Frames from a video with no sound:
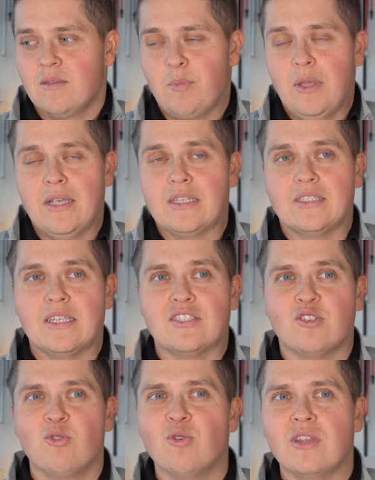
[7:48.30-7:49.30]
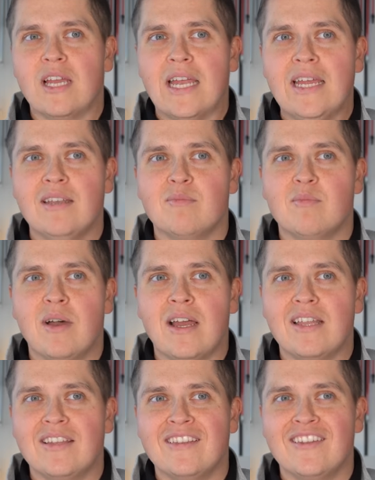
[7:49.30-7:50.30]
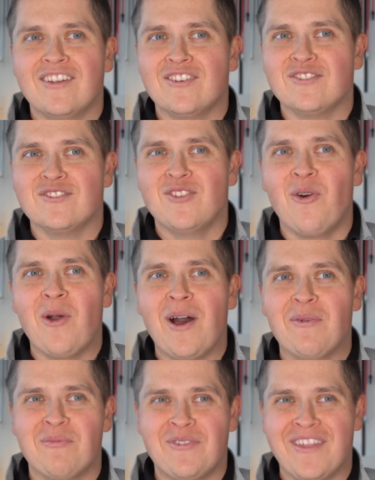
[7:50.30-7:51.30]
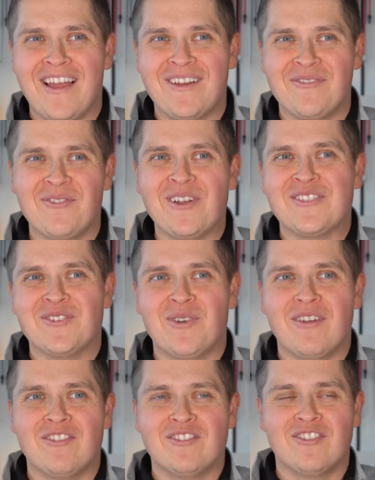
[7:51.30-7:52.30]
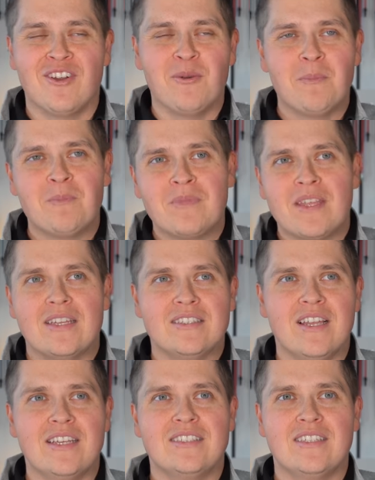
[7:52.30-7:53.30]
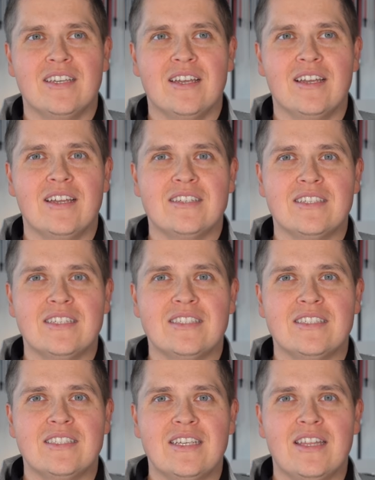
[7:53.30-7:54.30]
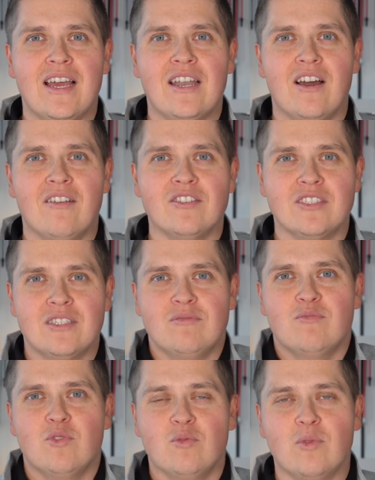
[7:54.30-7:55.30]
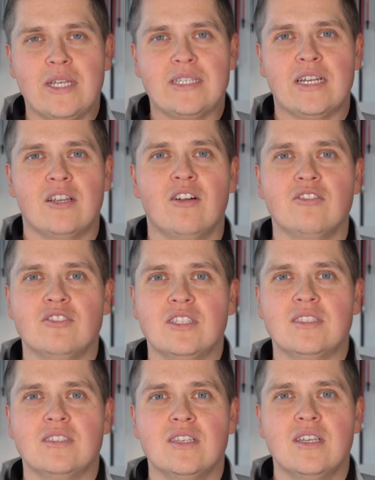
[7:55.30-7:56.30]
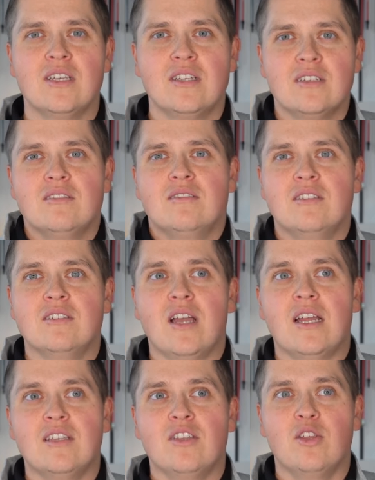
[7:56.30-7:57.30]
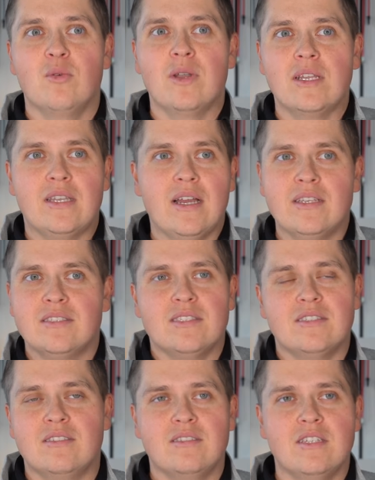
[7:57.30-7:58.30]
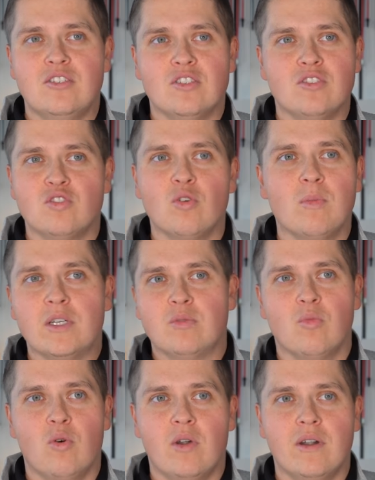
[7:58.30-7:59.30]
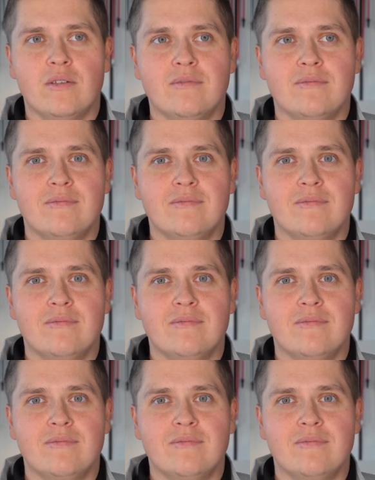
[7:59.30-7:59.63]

thing is it's cool to hit, but there's no help for that whatsoever. So it's nice to it's nice to see that obviously the way technology is designed to do what it does, it, it's just so much more